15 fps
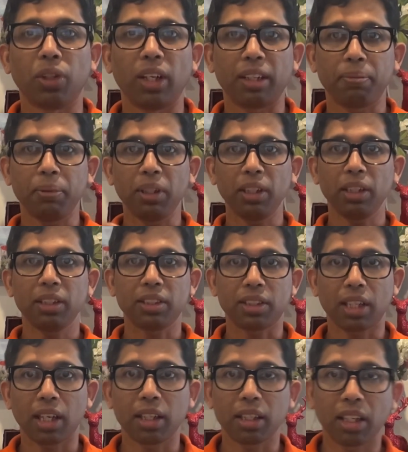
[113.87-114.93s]
So let me
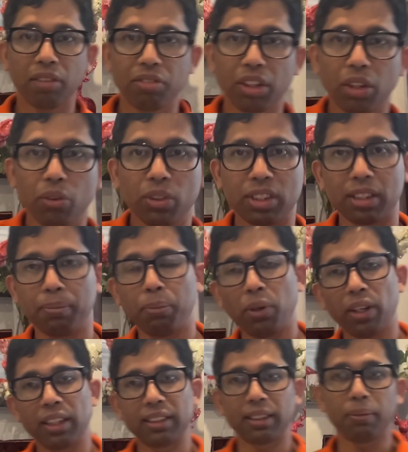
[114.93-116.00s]
start giving you a
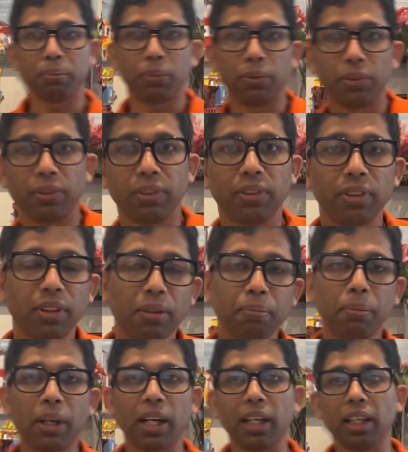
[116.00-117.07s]
simple example
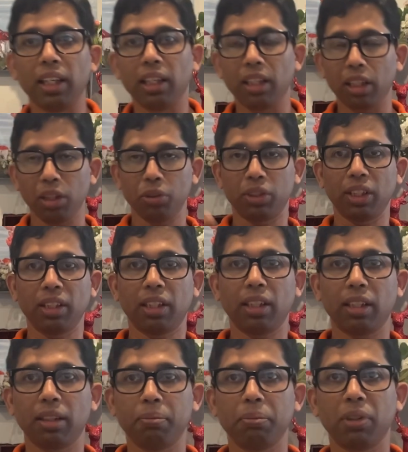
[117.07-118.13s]
by using
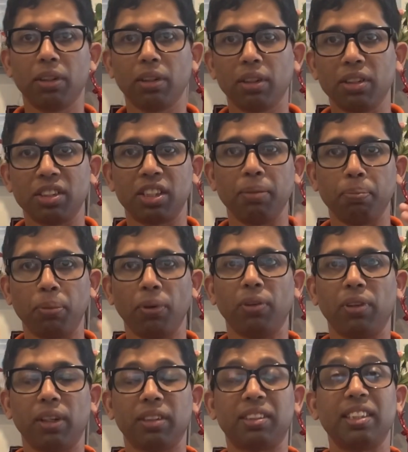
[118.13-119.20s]
the
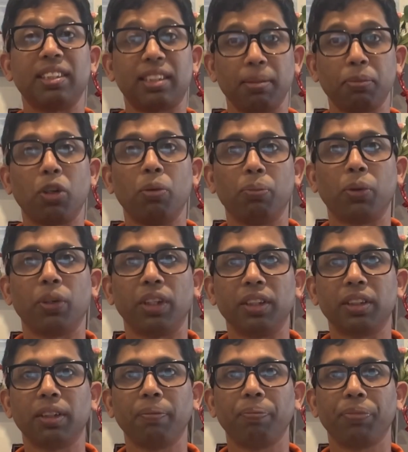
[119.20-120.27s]
simple system
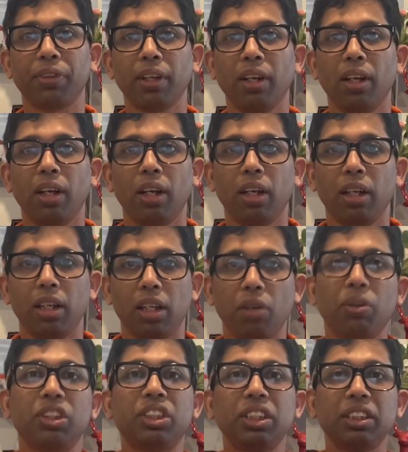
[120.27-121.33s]
component.
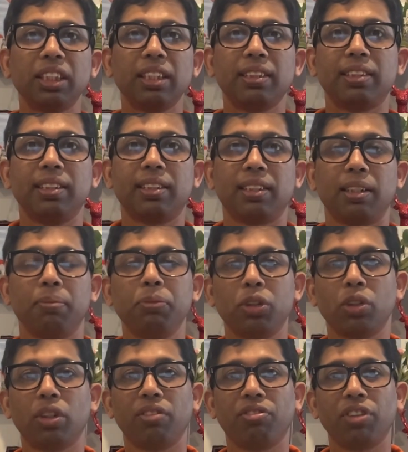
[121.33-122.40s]
You are changing a system,
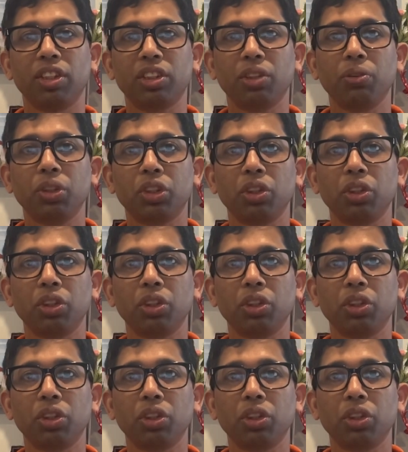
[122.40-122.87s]
so the first